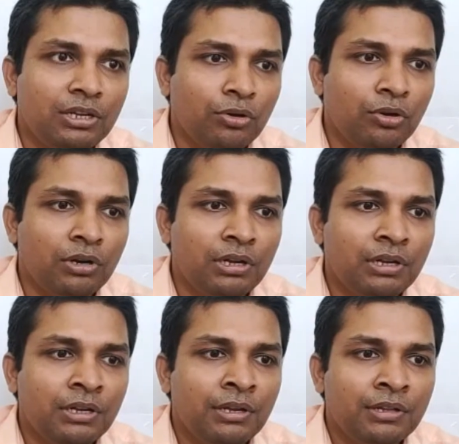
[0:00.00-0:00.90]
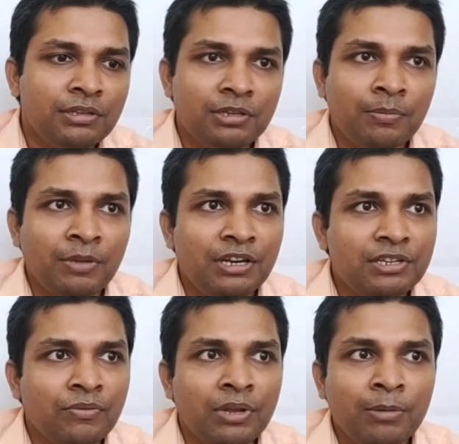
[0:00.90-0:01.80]
your uh, Gmail
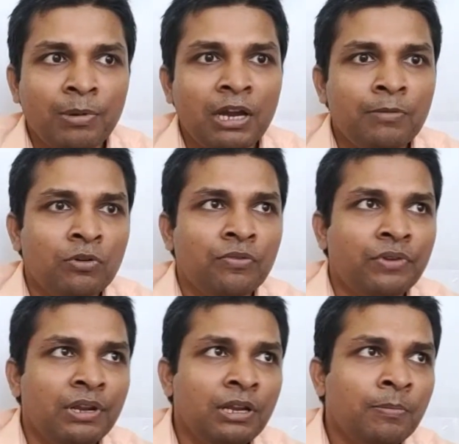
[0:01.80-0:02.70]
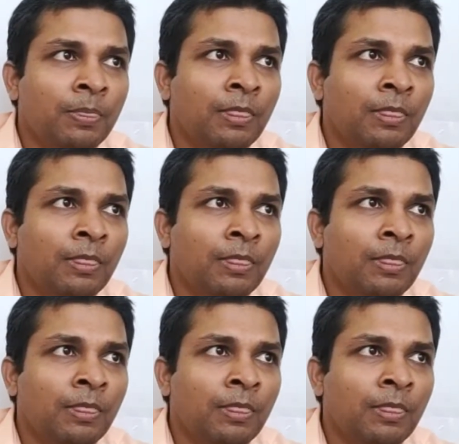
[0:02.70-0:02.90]
list verified for free